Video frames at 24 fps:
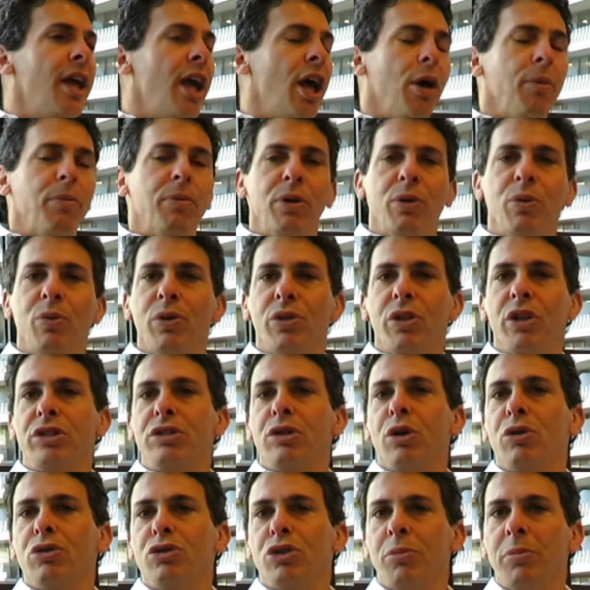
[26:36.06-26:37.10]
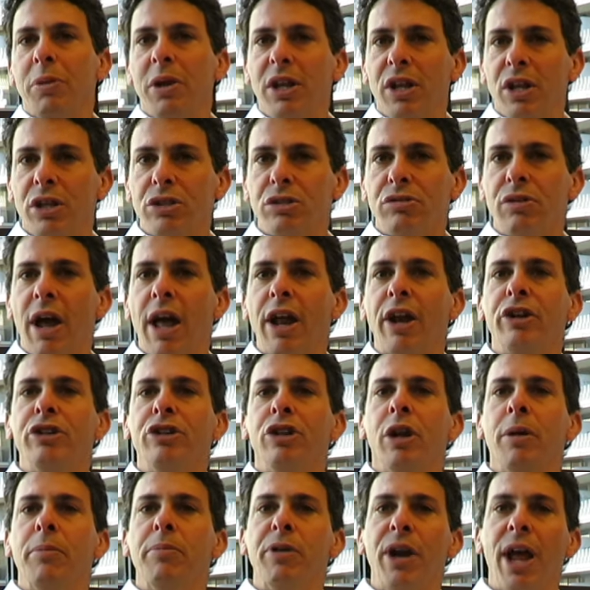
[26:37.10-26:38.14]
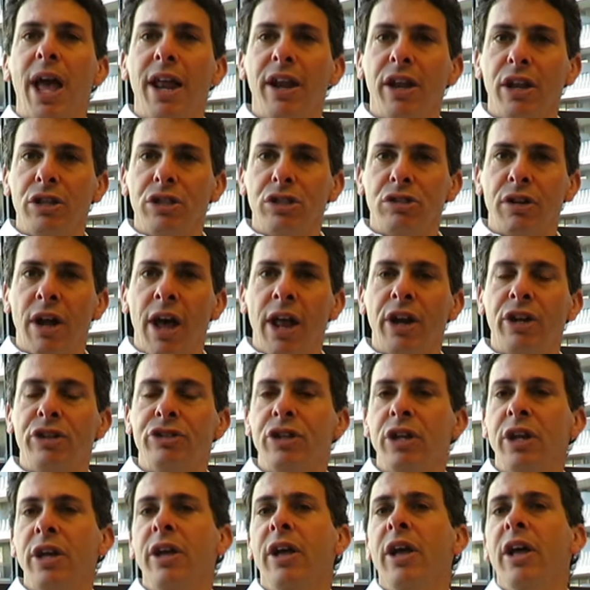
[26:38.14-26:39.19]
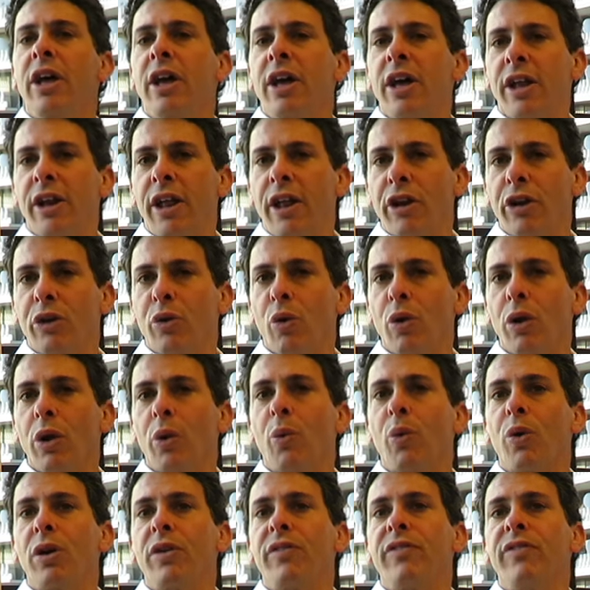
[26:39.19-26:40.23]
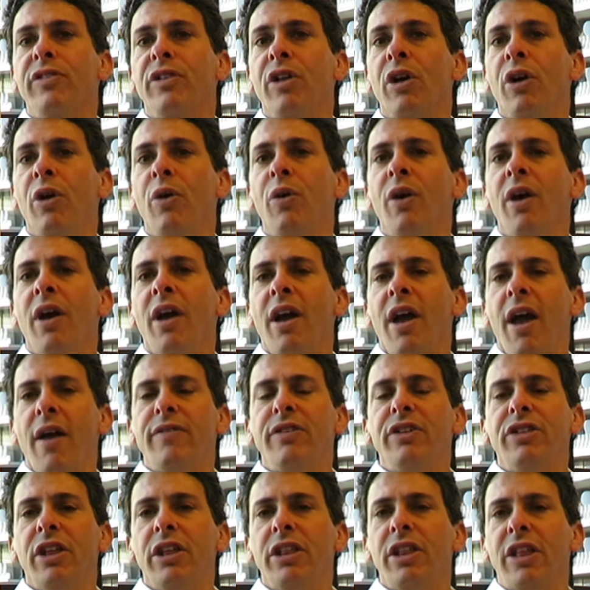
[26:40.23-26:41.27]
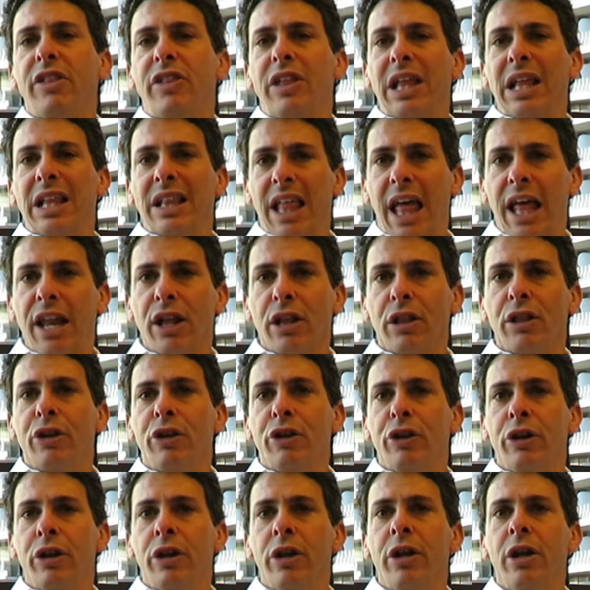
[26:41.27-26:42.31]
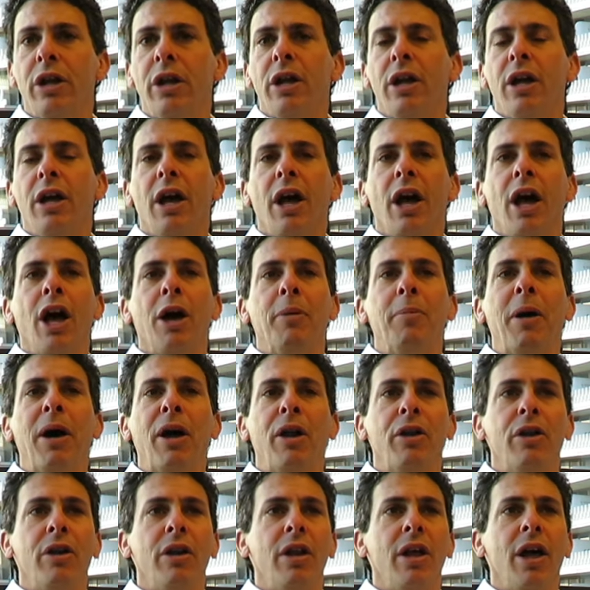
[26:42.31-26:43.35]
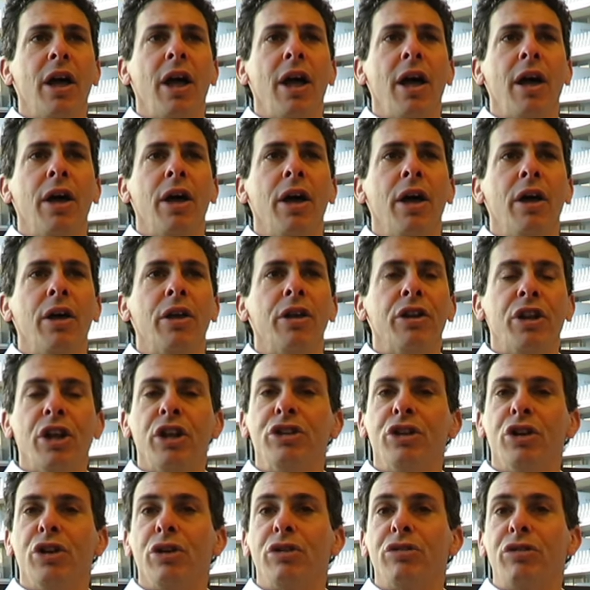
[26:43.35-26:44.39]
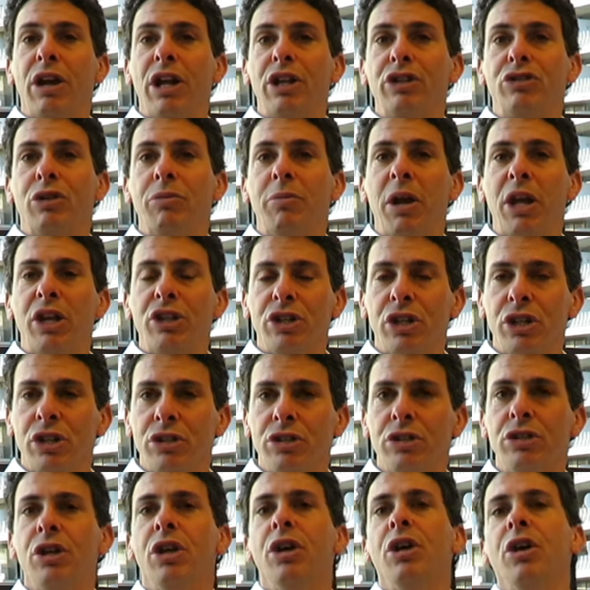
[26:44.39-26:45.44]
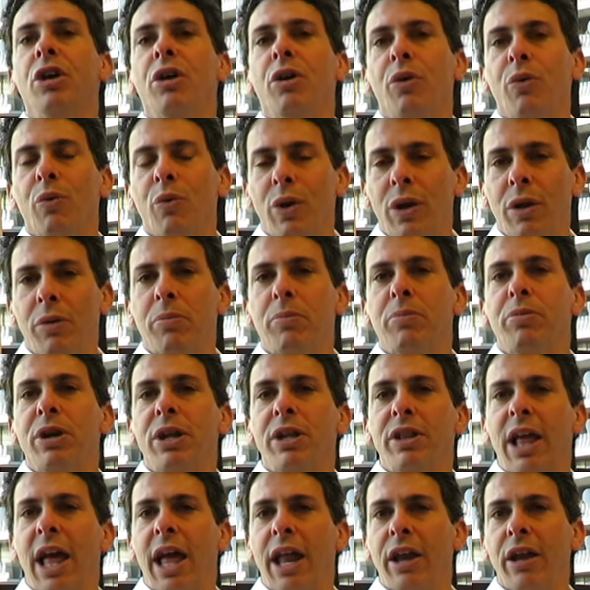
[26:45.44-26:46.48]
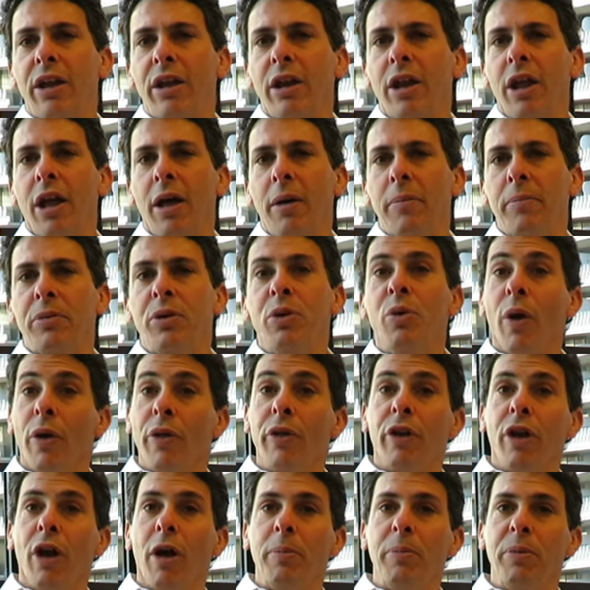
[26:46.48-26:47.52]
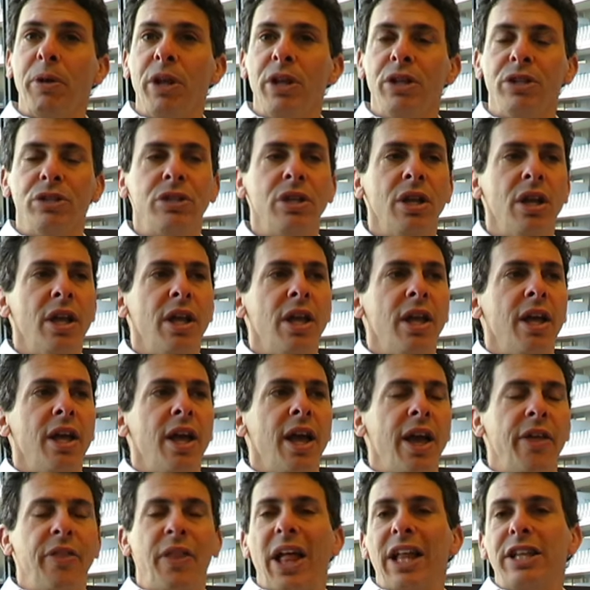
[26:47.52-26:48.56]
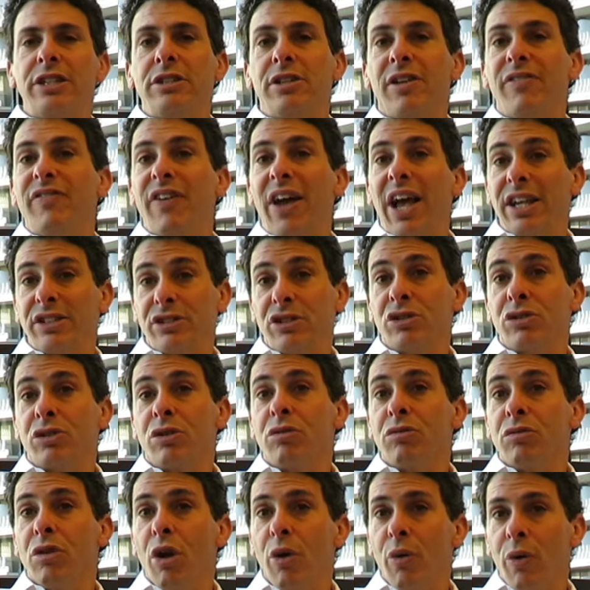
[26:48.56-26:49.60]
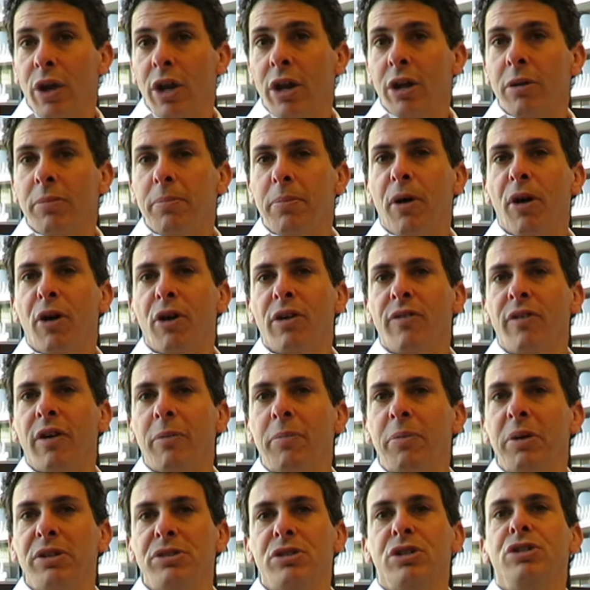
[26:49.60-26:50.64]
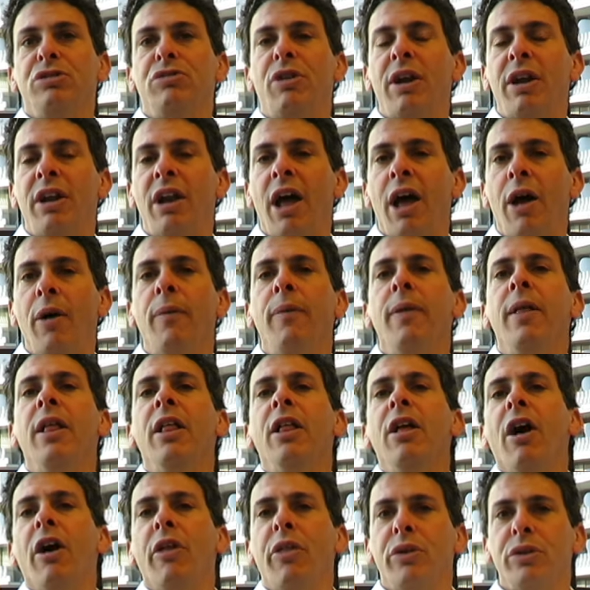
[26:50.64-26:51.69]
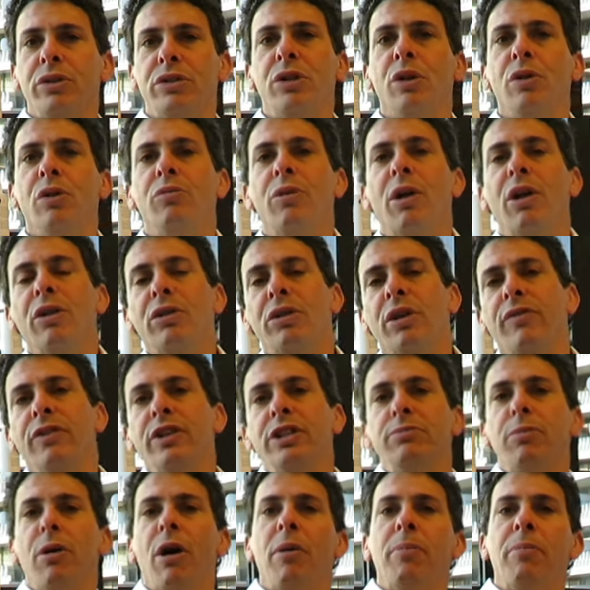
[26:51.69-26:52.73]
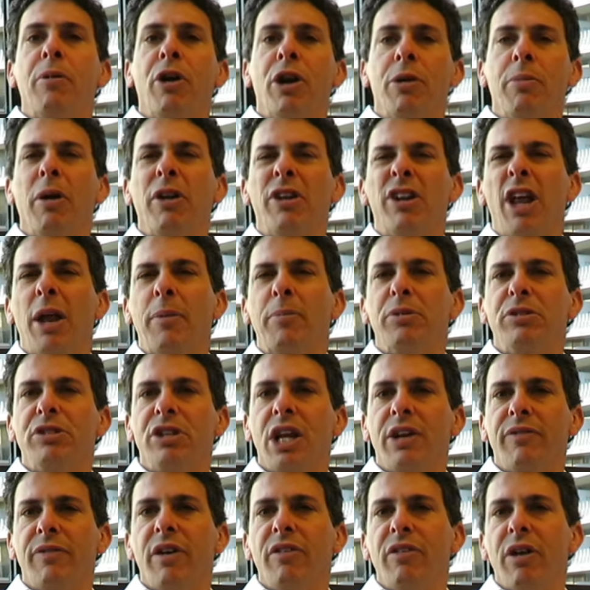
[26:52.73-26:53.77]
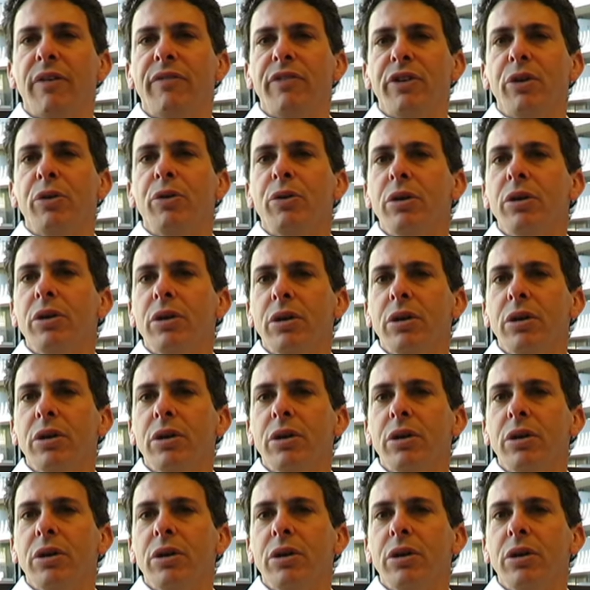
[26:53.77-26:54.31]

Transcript: help you with a social media strategy, a branding strategy, an editorial workflow, everything that the Atlantic learned uh, about uh, digital transformations. We bring that um, to other companies. And that's the fastest growing part of our business right now, although still a relatively small part, about 10% of our revenue.